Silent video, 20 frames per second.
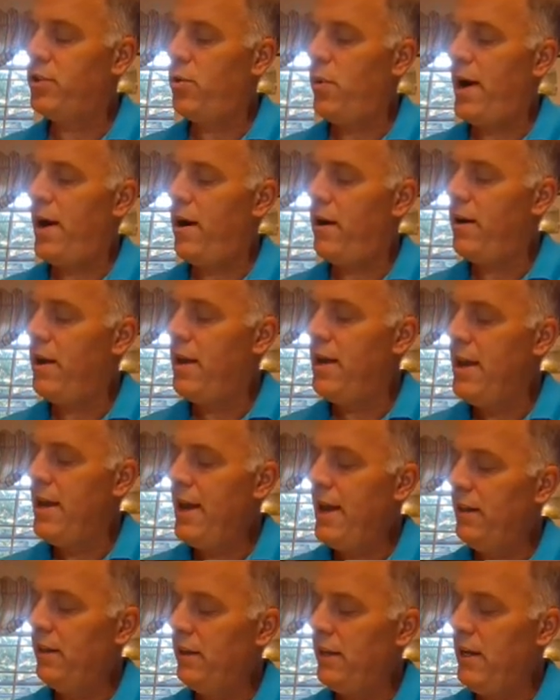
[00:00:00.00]
squared
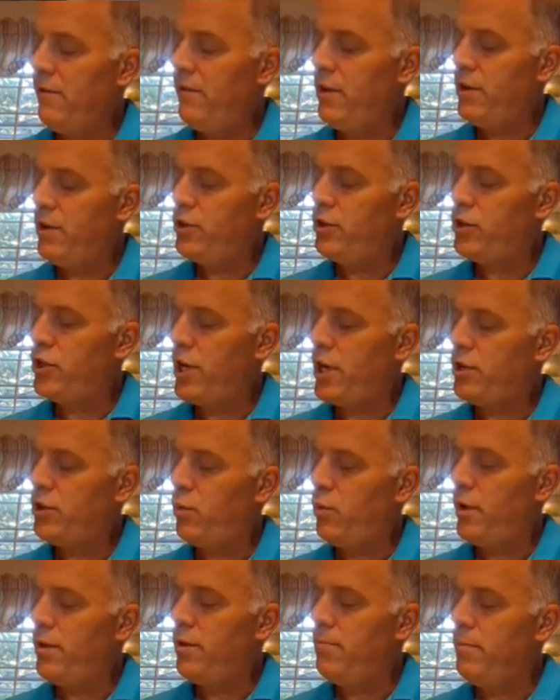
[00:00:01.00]
and leave us
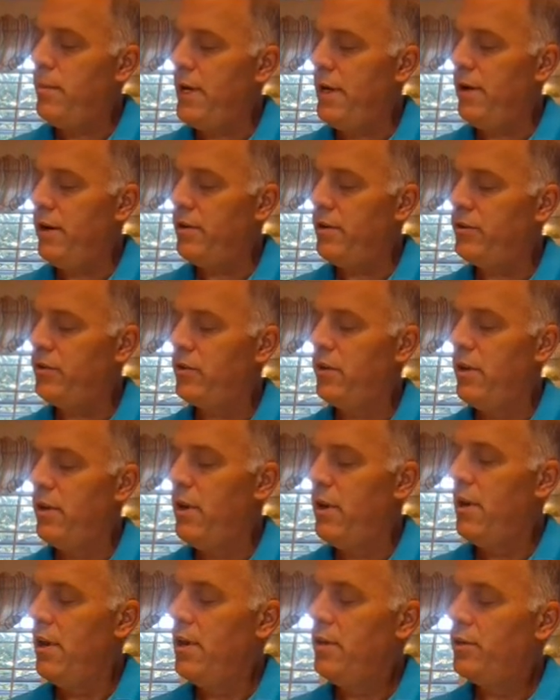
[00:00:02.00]
just with meters.
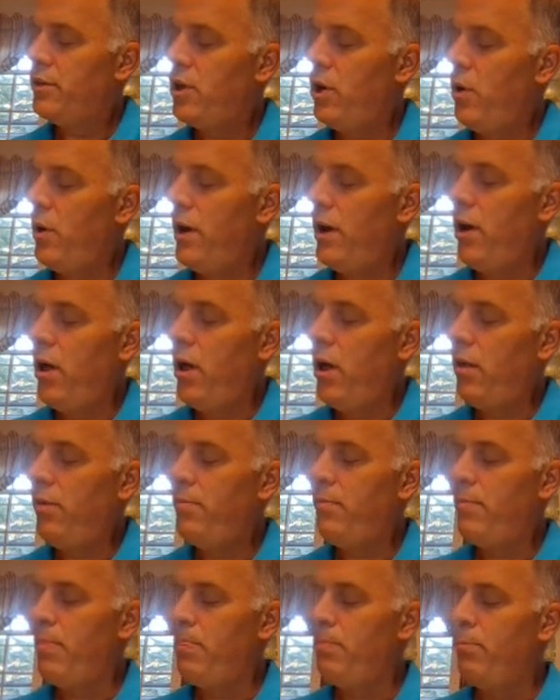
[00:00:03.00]
So it
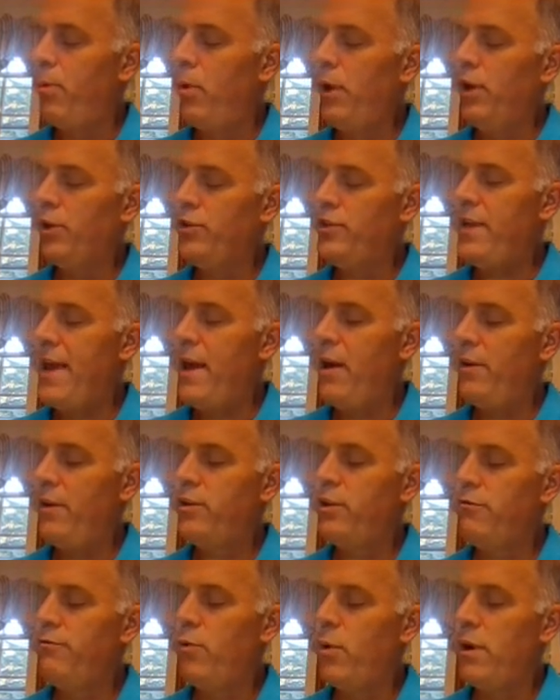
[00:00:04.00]
all boils down
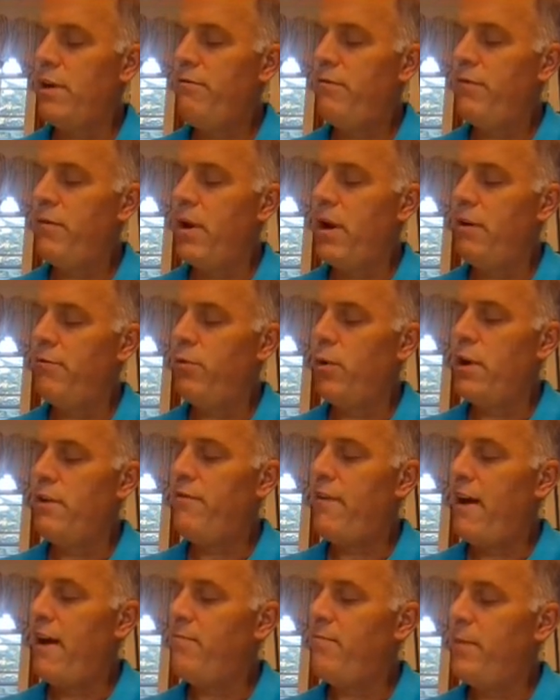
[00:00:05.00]
to
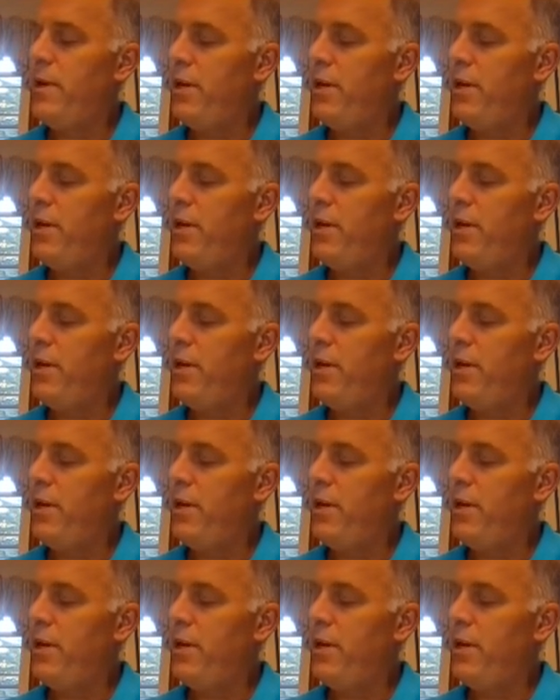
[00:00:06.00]
45